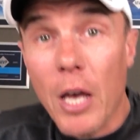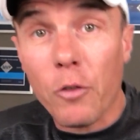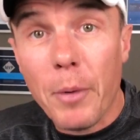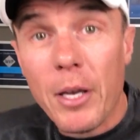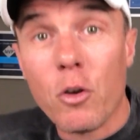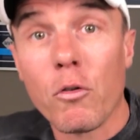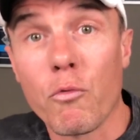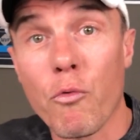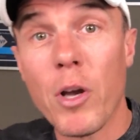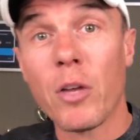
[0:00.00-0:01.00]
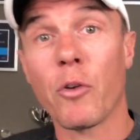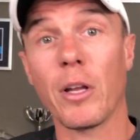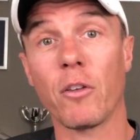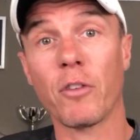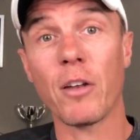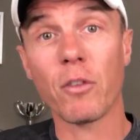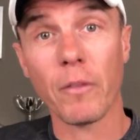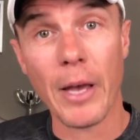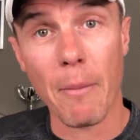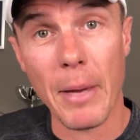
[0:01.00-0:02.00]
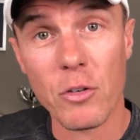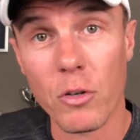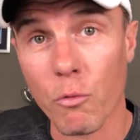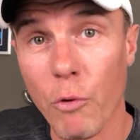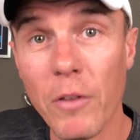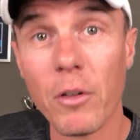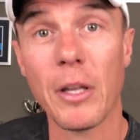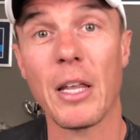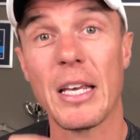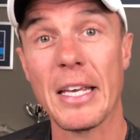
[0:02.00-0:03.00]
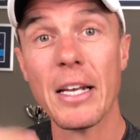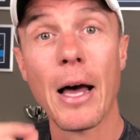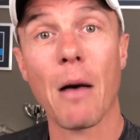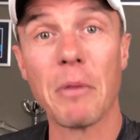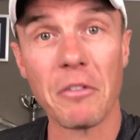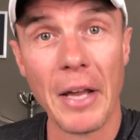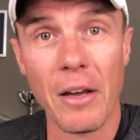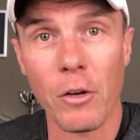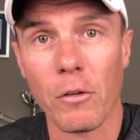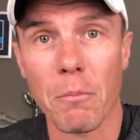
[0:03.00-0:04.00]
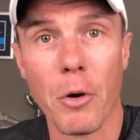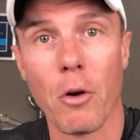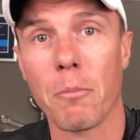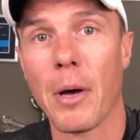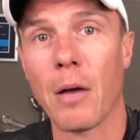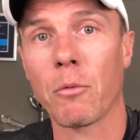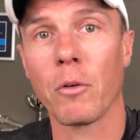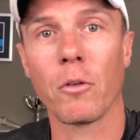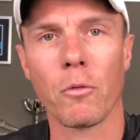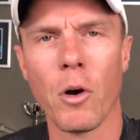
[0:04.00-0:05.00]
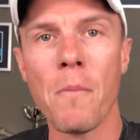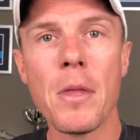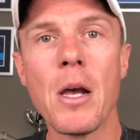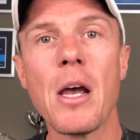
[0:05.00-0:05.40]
is being used really, really extensively. I mentioned recently that GitHub is now using pwned passwords as well.